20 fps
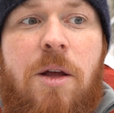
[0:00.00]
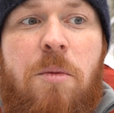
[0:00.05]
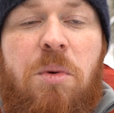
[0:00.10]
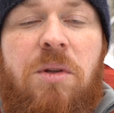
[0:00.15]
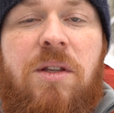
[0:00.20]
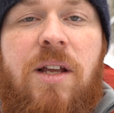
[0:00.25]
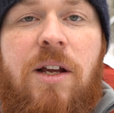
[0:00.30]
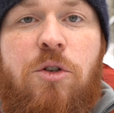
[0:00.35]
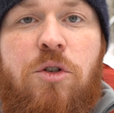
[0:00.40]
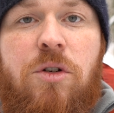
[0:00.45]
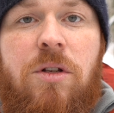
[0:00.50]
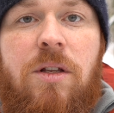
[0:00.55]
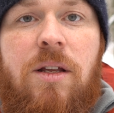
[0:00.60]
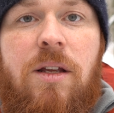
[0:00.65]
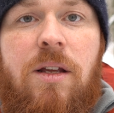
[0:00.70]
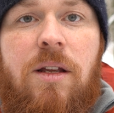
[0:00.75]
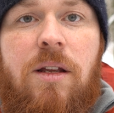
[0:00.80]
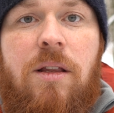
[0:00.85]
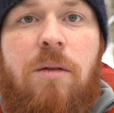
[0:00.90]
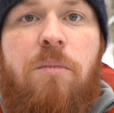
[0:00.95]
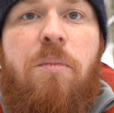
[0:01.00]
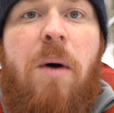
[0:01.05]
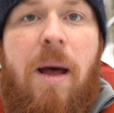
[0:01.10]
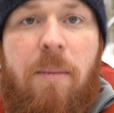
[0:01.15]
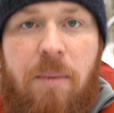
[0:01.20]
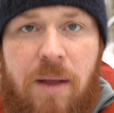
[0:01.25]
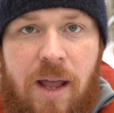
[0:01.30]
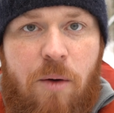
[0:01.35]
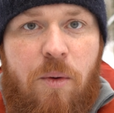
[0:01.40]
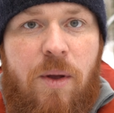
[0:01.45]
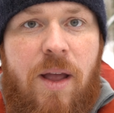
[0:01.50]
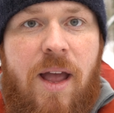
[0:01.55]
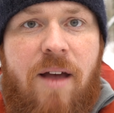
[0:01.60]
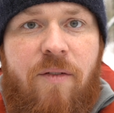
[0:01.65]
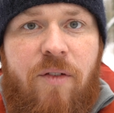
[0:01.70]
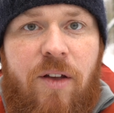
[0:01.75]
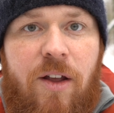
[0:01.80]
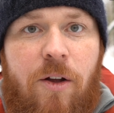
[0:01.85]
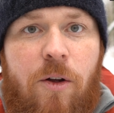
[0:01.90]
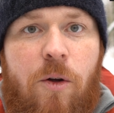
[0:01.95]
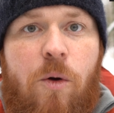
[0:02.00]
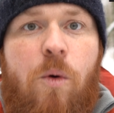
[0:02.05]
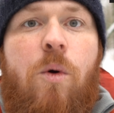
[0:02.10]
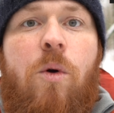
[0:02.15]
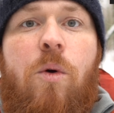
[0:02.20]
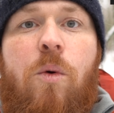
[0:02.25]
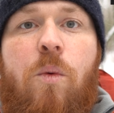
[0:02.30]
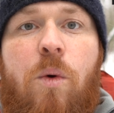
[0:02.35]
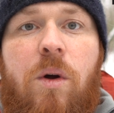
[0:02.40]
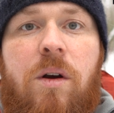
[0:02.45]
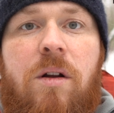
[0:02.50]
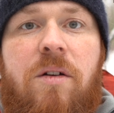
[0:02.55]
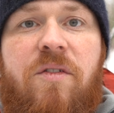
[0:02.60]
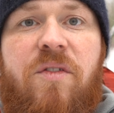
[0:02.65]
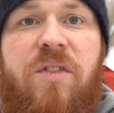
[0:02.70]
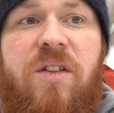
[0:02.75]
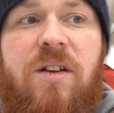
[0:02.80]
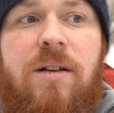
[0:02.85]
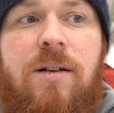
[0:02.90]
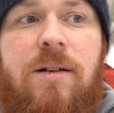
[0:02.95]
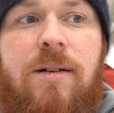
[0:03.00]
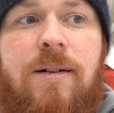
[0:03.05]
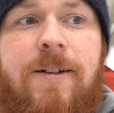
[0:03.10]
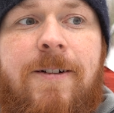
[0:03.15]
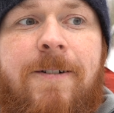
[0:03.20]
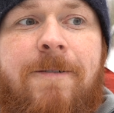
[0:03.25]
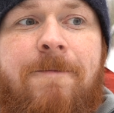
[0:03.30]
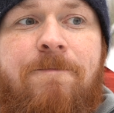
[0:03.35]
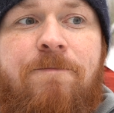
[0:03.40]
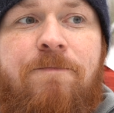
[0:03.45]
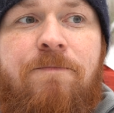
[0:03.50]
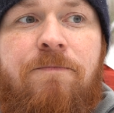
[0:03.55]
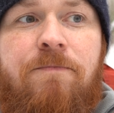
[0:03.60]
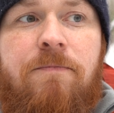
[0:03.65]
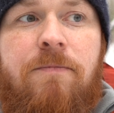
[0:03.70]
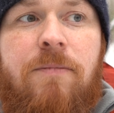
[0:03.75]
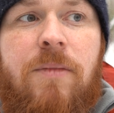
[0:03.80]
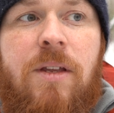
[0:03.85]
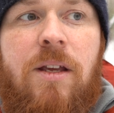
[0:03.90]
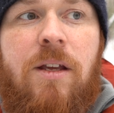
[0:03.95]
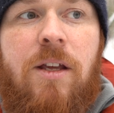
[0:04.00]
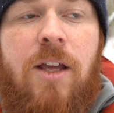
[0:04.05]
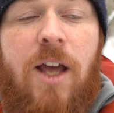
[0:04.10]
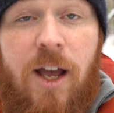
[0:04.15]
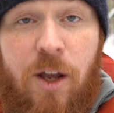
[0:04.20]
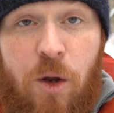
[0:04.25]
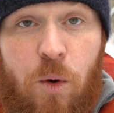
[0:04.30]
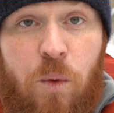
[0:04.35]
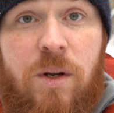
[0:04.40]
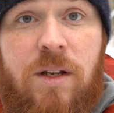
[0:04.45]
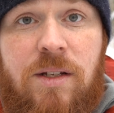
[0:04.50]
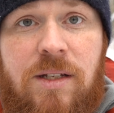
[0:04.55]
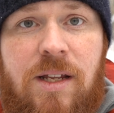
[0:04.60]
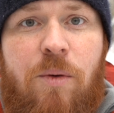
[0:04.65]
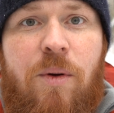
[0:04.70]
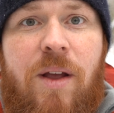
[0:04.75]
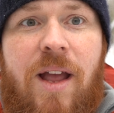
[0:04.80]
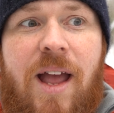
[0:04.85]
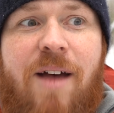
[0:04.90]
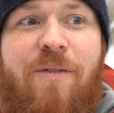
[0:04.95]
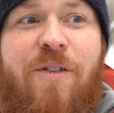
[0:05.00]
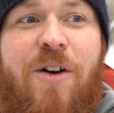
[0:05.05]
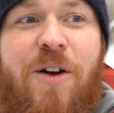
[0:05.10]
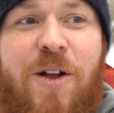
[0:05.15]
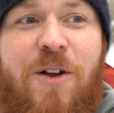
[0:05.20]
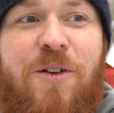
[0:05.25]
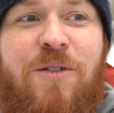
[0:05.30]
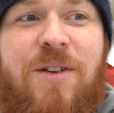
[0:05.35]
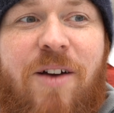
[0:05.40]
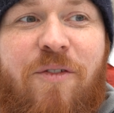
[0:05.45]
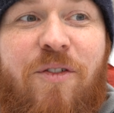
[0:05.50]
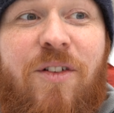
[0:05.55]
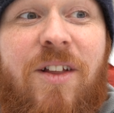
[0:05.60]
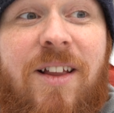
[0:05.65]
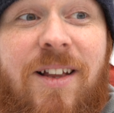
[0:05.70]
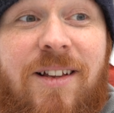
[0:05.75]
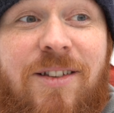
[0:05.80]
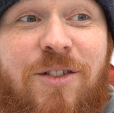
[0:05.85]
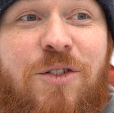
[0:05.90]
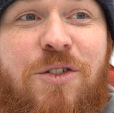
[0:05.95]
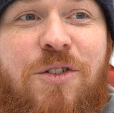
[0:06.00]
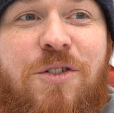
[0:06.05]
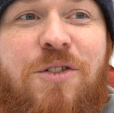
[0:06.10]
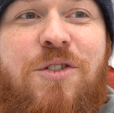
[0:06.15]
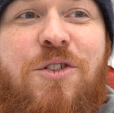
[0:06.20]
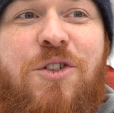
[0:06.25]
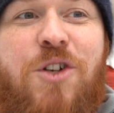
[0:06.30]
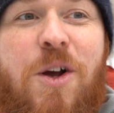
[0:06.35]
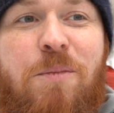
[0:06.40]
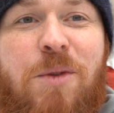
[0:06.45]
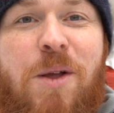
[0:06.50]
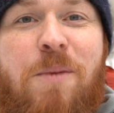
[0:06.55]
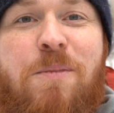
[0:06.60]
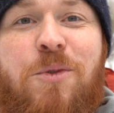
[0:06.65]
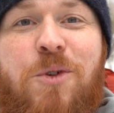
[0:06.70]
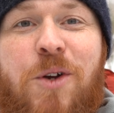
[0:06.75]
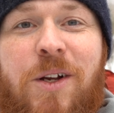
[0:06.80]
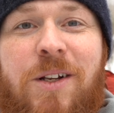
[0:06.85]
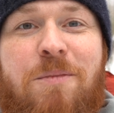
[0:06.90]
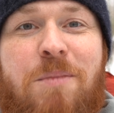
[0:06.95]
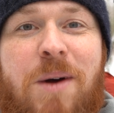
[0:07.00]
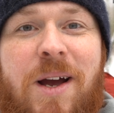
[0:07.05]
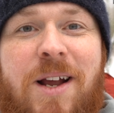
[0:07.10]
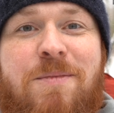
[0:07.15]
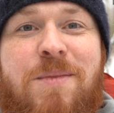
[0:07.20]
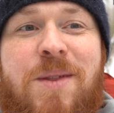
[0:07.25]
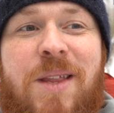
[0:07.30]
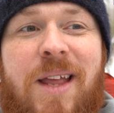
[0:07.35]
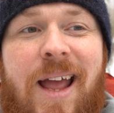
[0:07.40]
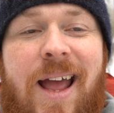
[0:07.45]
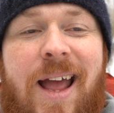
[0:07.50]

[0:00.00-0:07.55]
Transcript: potentially the bobcat we have here, or one of the coyotes that we have out here, definitely jumped up and tried to bite him in the